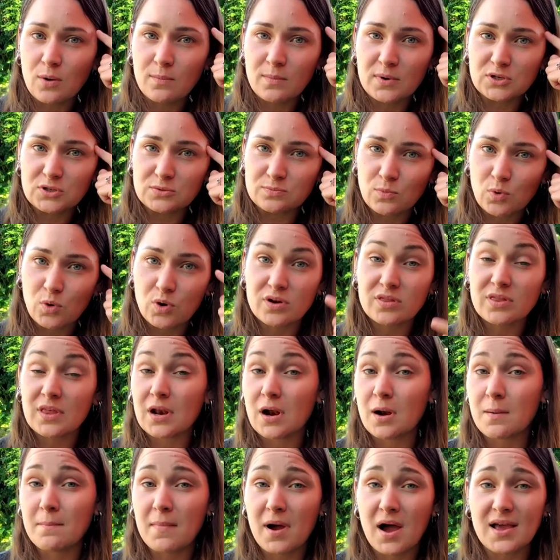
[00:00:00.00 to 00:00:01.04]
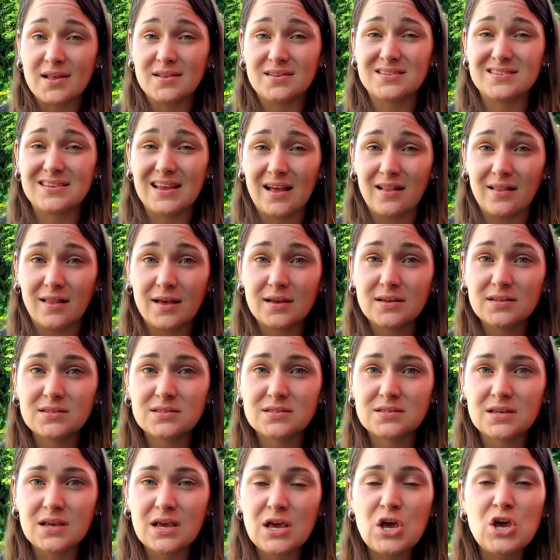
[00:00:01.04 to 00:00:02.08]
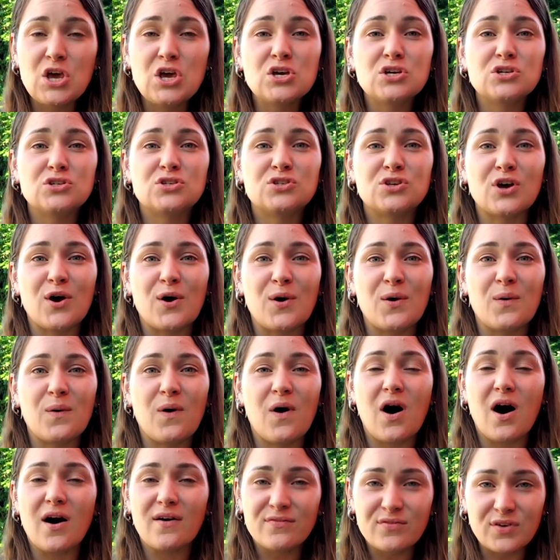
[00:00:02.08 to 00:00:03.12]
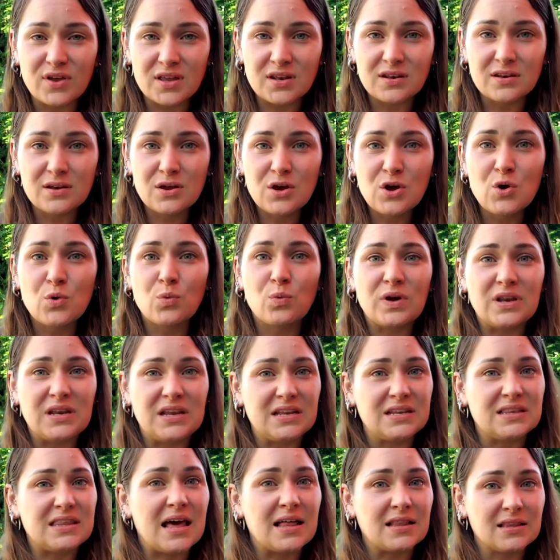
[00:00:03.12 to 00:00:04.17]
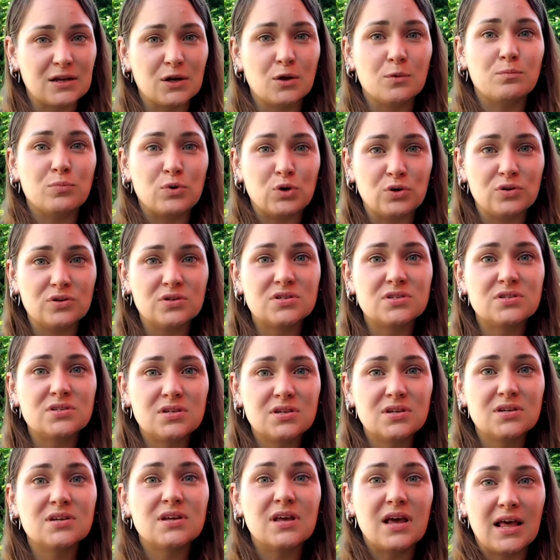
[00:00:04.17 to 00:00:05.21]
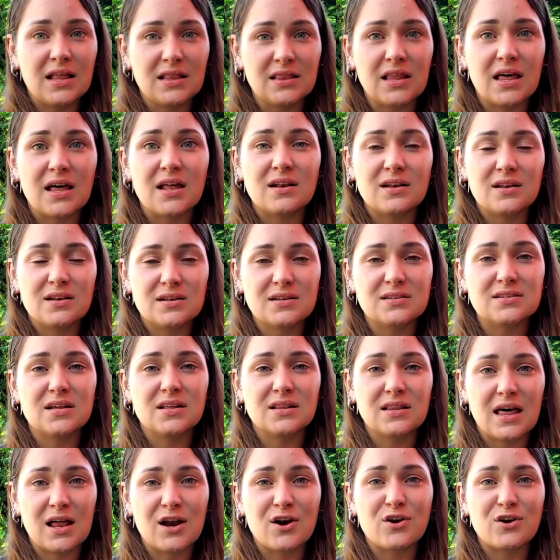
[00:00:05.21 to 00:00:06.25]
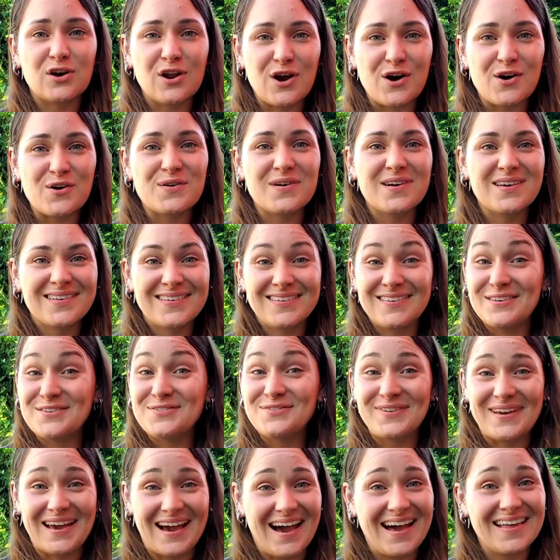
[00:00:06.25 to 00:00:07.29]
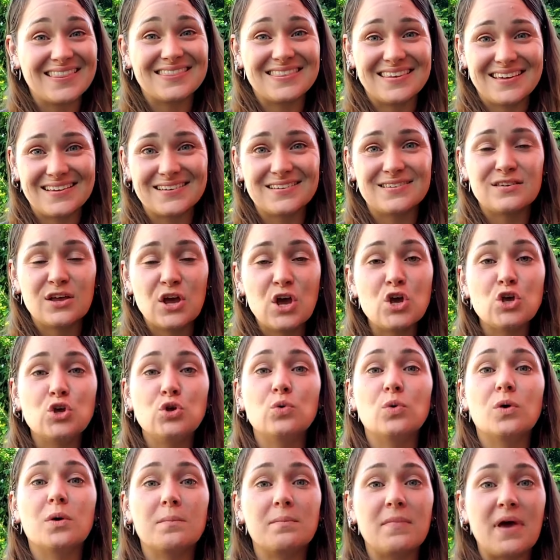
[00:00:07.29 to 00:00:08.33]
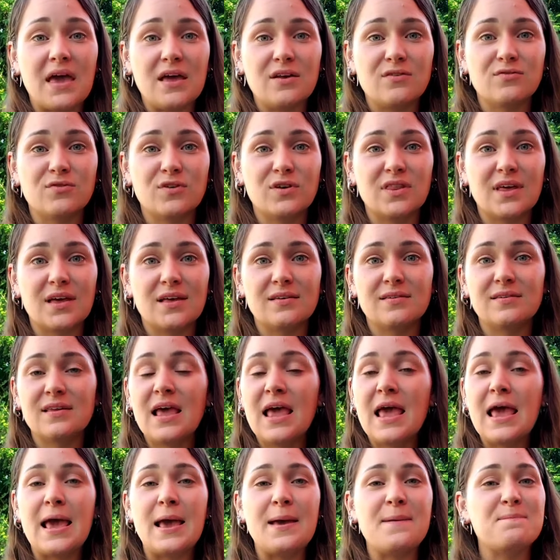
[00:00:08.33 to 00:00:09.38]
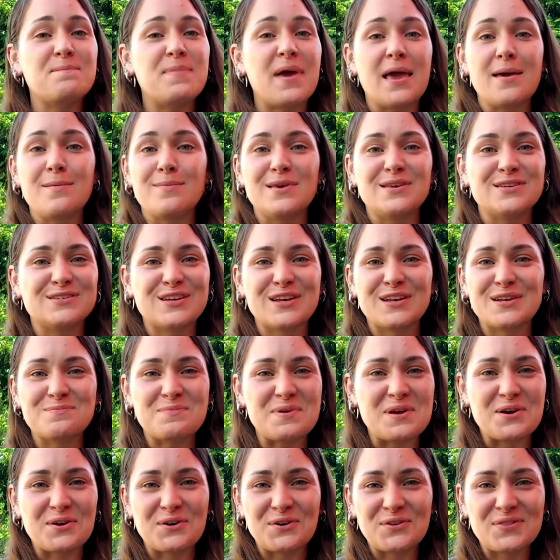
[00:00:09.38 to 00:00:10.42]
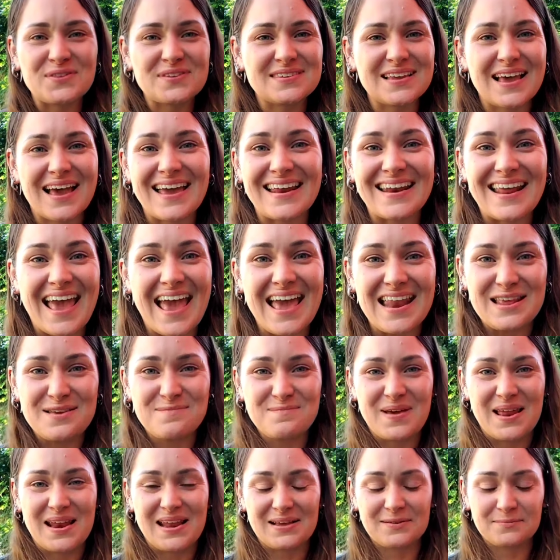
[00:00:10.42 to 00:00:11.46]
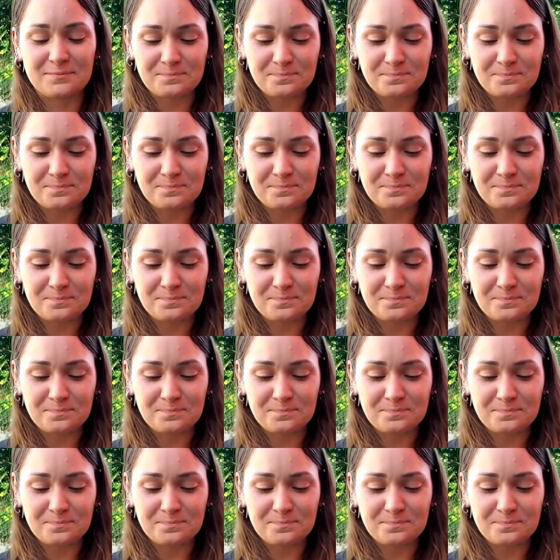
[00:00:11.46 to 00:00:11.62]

much more than our minds tell us. So often we need that little boost and to let her know, you've got this, you were made for this, and baby is going to be earthside any minute.